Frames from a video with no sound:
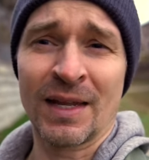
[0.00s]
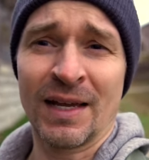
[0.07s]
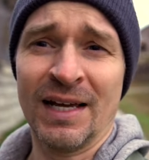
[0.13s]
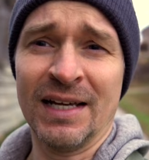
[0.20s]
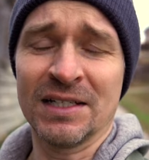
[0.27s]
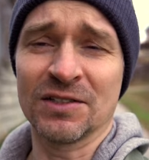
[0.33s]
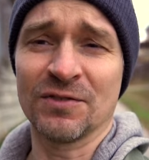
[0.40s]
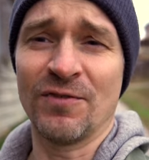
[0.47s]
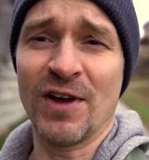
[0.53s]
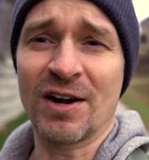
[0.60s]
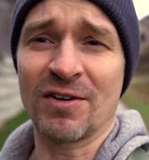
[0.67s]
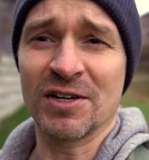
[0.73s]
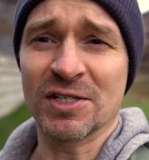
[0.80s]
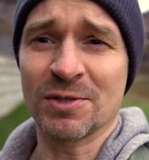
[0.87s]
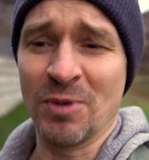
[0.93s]
It is
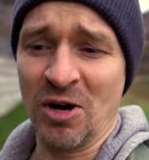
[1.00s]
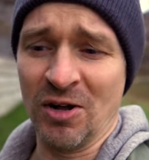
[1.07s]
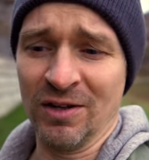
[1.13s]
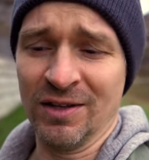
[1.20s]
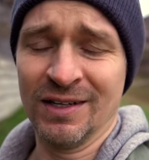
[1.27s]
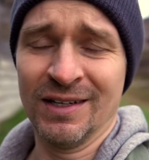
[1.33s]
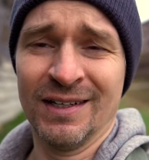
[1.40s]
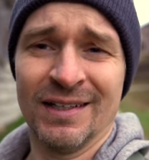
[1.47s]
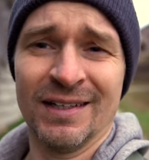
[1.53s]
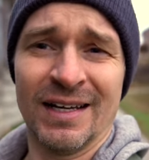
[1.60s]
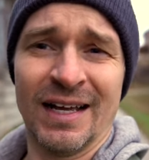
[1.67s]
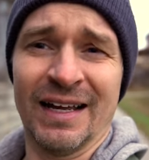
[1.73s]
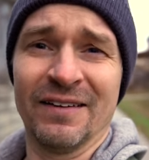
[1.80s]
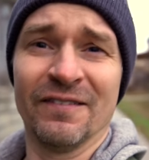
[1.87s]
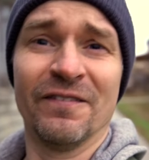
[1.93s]
very small
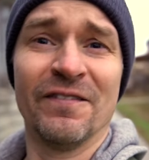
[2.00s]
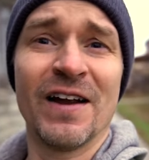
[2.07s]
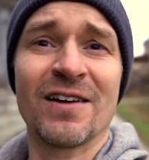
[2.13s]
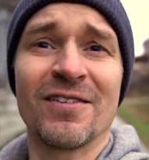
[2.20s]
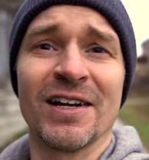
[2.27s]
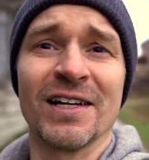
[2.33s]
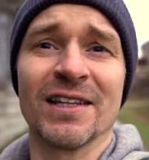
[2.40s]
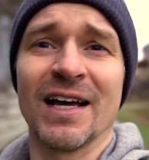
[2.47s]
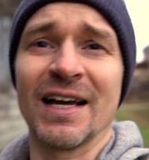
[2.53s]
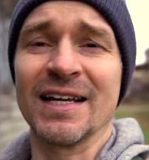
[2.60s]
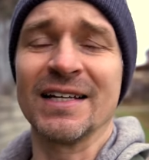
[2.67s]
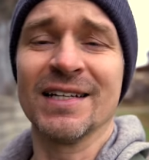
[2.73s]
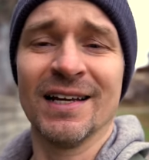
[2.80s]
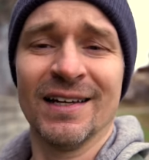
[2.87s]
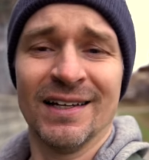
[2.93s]
and very
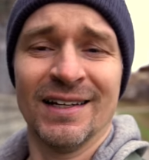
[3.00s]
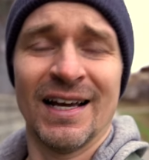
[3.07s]
light,